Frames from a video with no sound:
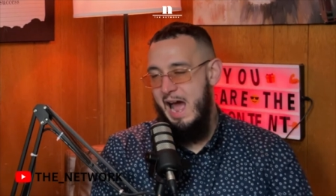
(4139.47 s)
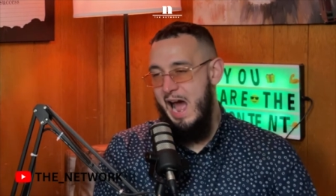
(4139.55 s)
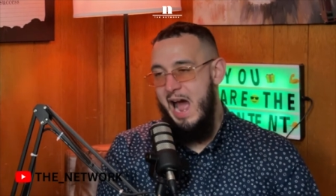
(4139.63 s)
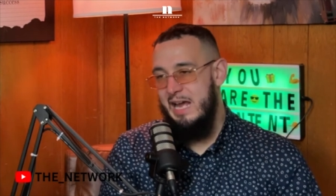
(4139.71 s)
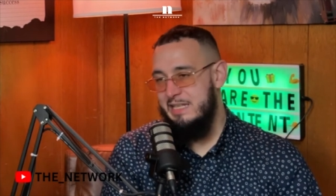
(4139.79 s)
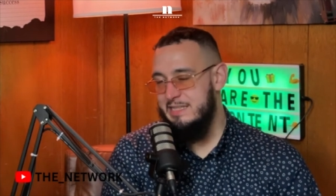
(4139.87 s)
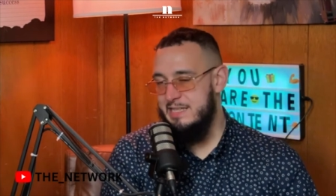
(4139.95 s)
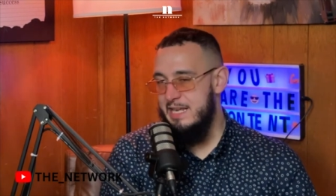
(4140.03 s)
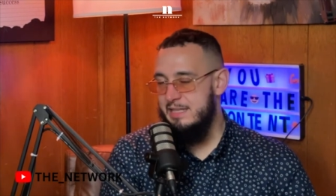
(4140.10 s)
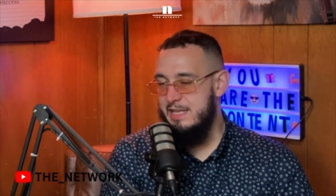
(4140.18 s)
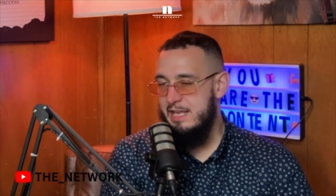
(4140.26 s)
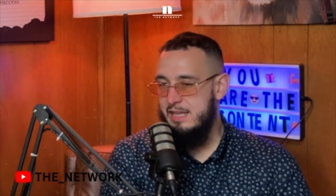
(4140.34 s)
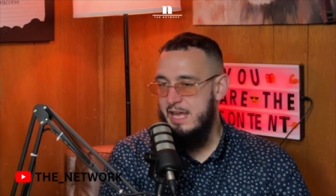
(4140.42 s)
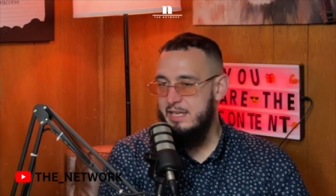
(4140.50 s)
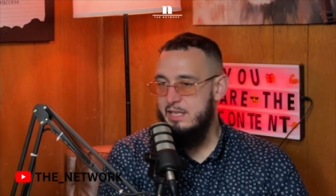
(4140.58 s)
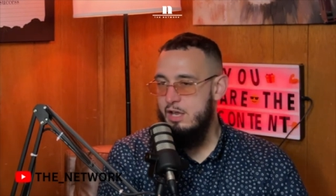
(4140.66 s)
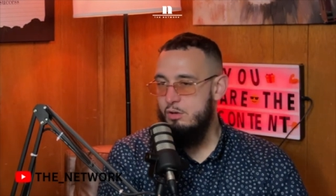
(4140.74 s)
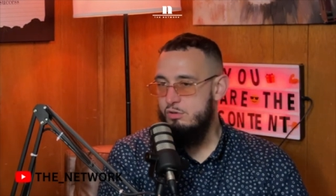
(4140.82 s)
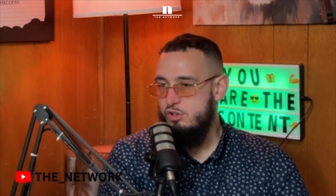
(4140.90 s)
I said that like,
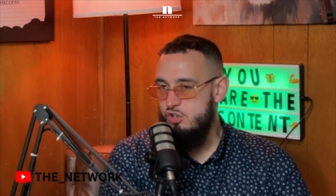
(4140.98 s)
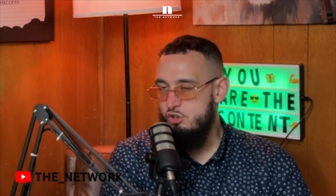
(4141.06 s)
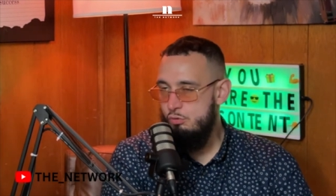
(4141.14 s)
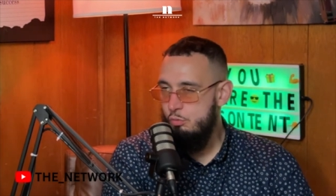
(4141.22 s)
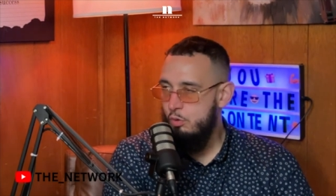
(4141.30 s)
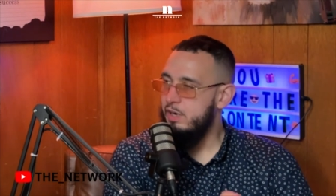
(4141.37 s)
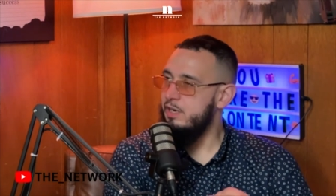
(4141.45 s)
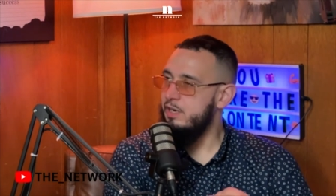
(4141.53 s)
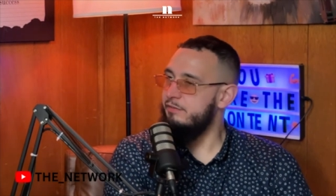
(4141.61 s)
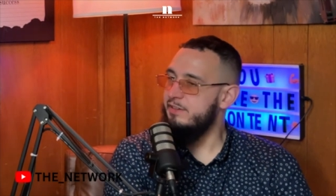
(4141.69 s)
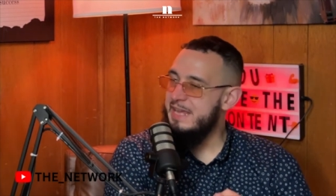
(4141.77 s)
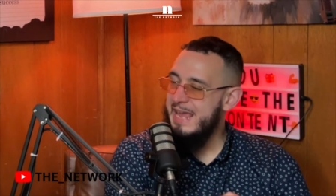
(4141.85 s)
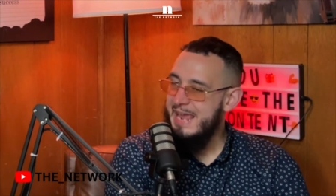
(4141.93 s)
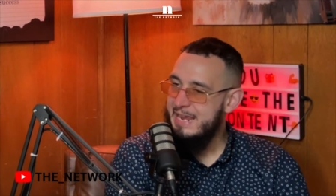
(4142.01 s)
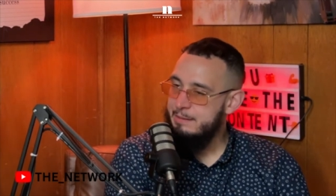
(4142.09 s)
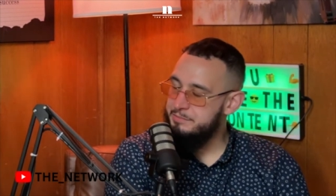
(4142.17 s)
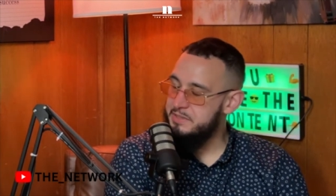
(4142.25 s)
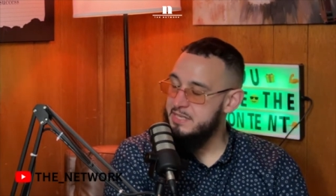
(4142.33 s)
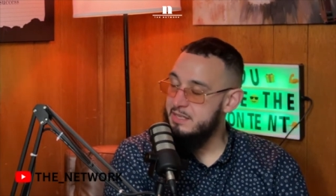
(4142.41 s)
yo, you wouldn't have
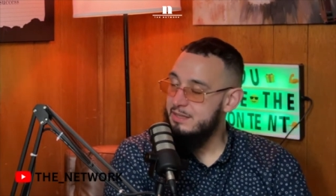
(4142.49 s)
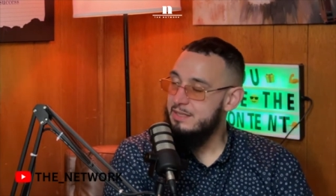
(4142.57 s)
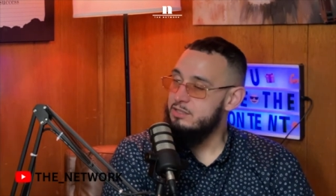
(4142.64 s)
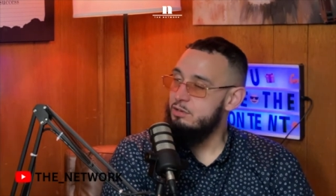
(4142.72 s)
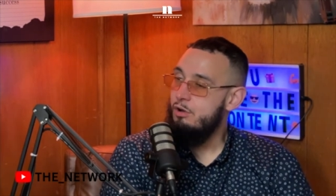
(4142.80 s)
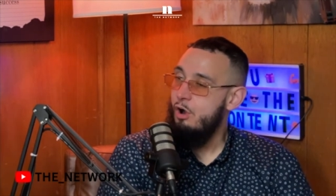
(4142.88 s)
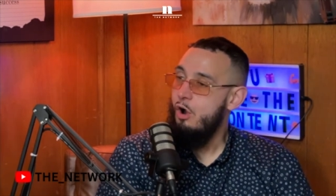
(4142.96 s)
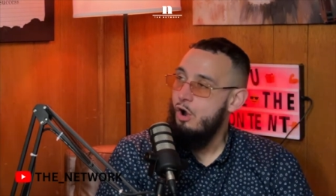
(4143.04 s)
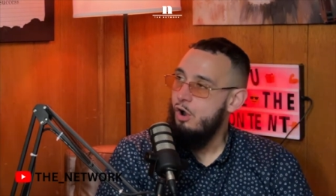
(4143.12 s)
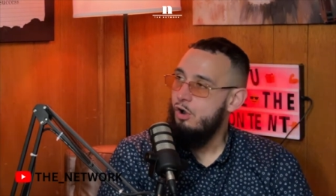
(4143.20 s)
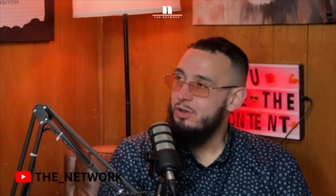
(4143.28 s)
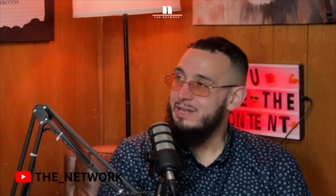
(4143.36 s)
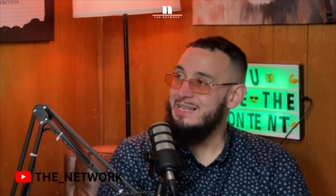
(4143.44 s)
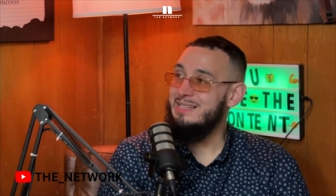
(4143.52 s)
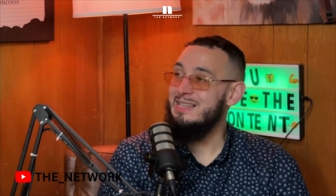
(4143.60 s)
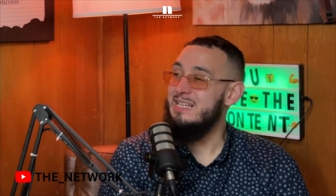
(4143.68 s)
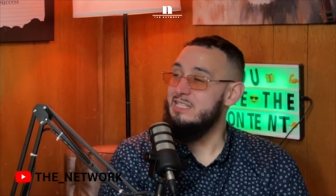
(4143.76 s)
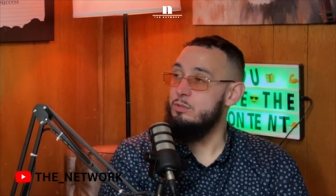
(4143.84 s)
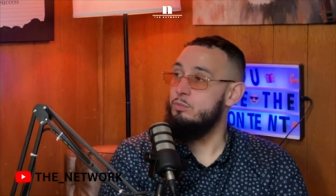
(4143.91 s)
came to this call
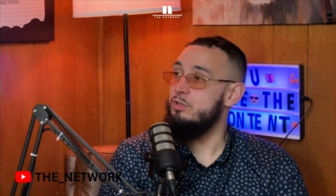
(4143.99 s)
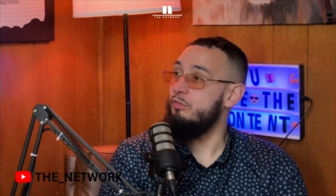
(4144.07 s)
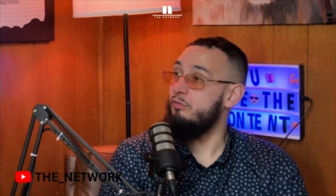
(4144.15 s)
unless it was